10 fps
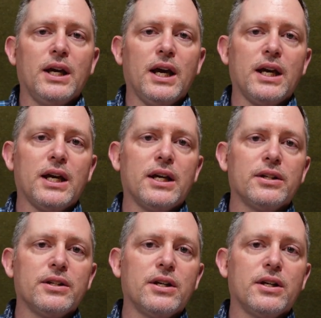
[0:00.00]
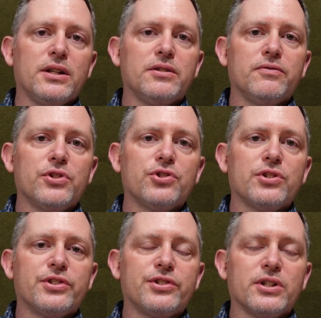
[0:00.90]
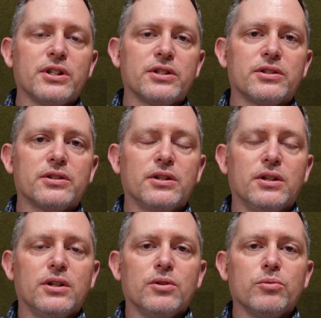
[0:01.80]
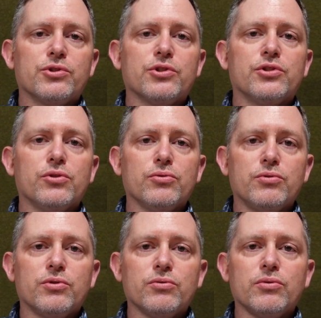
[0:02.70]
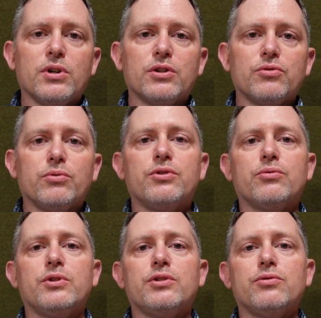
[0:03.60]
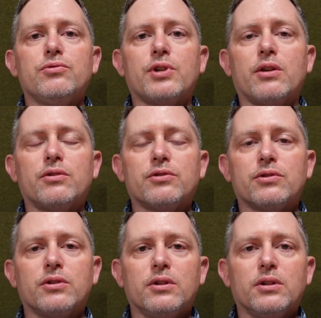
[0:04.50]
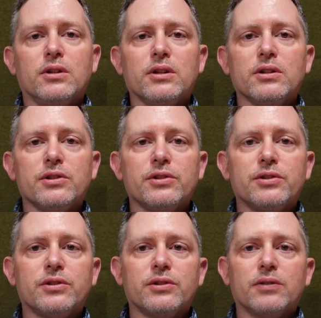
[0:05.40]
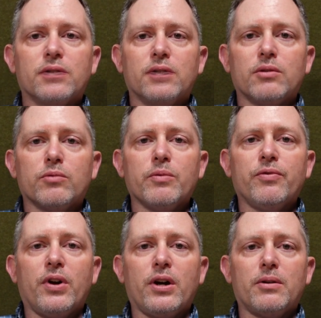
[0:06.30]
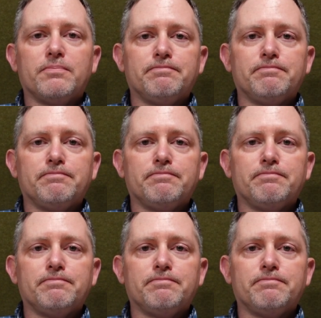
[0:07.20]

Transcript: And uh, Division 6, which is new to the 2022 challenge, is uh, rimfire.